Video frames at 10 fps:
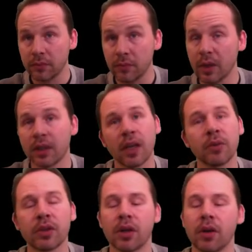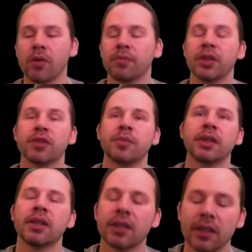And then I would go BSP
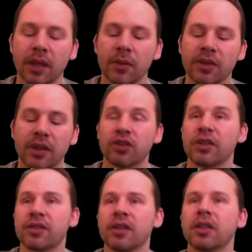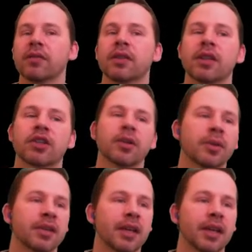it, and I would actually see if the texture was
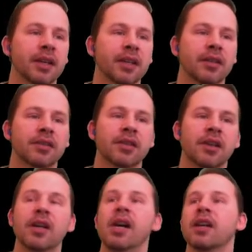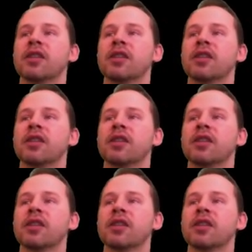aligned now. So this